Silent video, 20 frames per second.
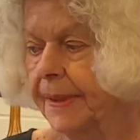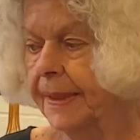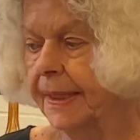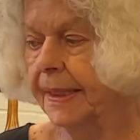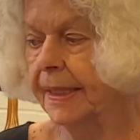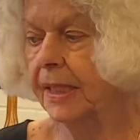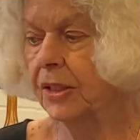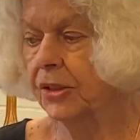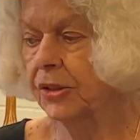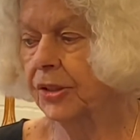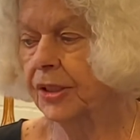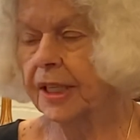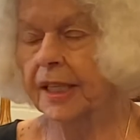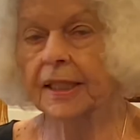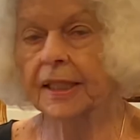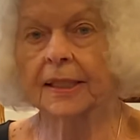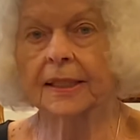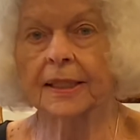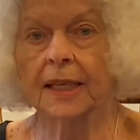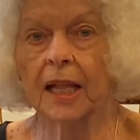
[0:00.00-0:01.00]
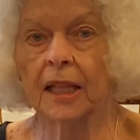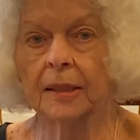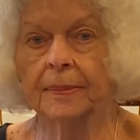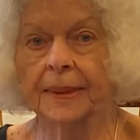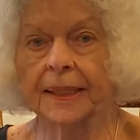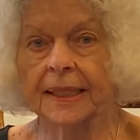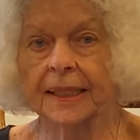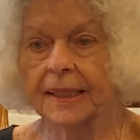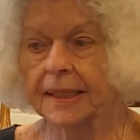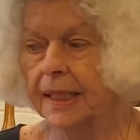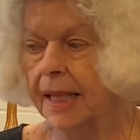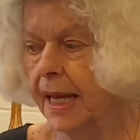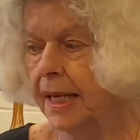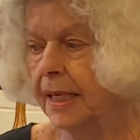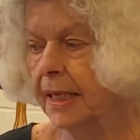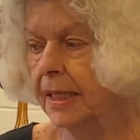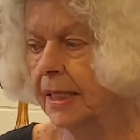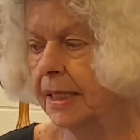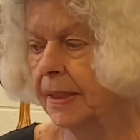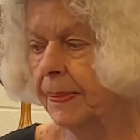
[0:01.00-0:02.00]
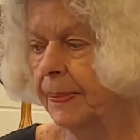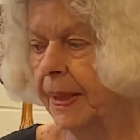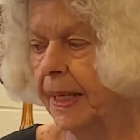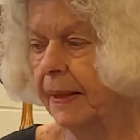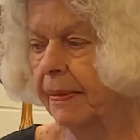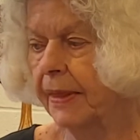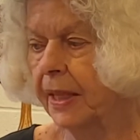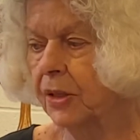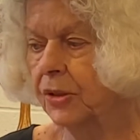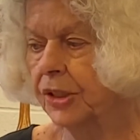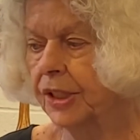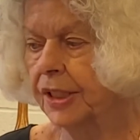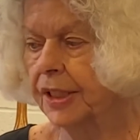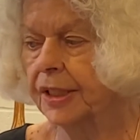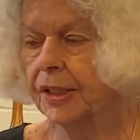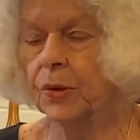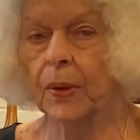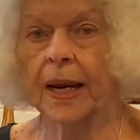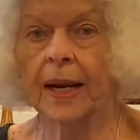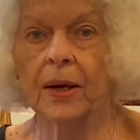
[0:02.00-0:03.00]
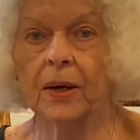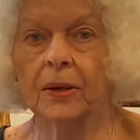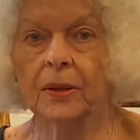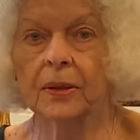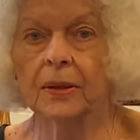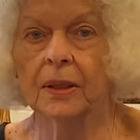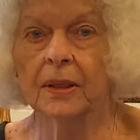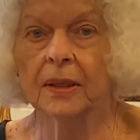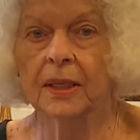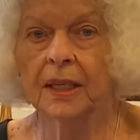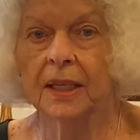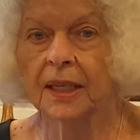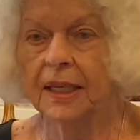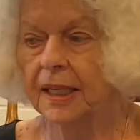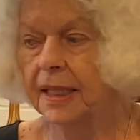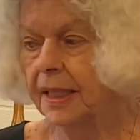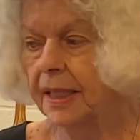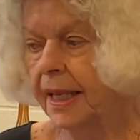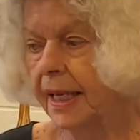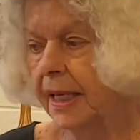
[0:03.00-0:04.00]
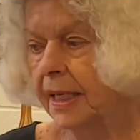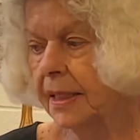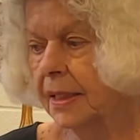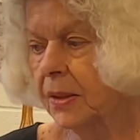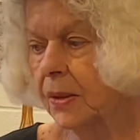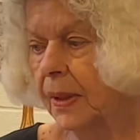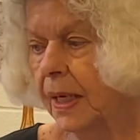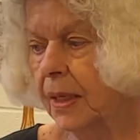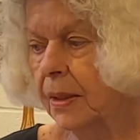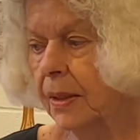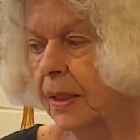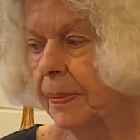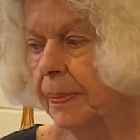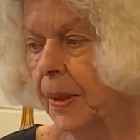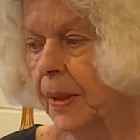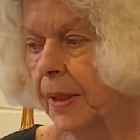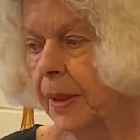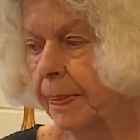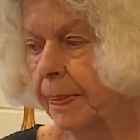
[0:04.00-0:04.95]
There's King Solomon. He's lying in his bed, and there's his crown. He laid his crown up on the